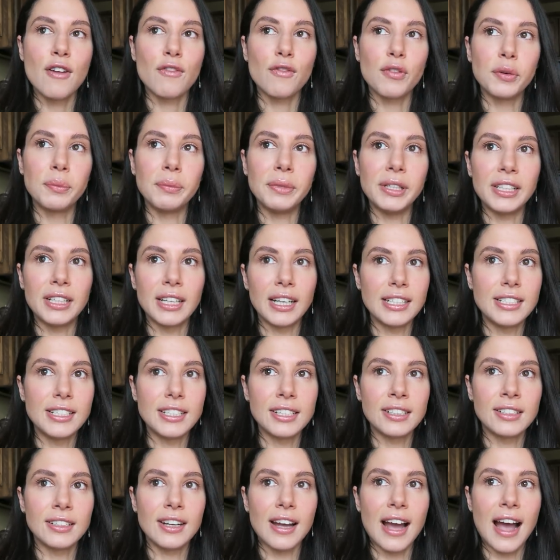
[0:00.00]
For me, I
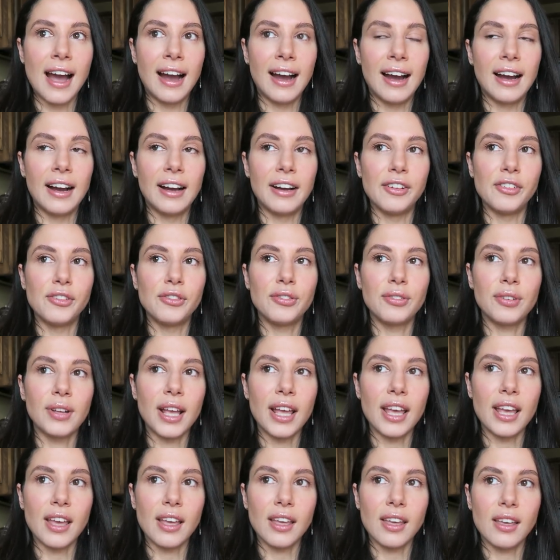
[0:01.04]
didn't have
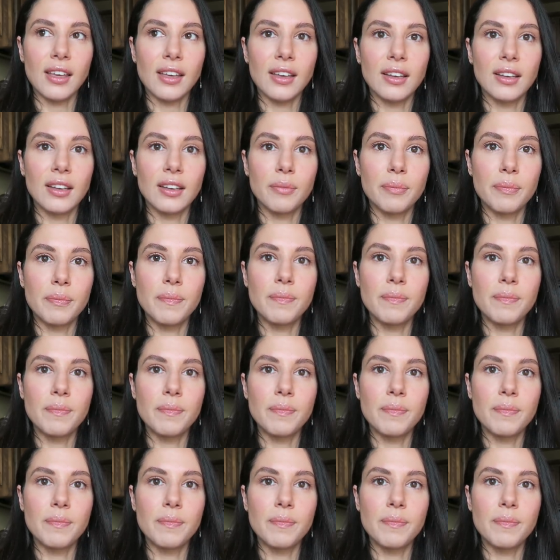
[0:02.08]
a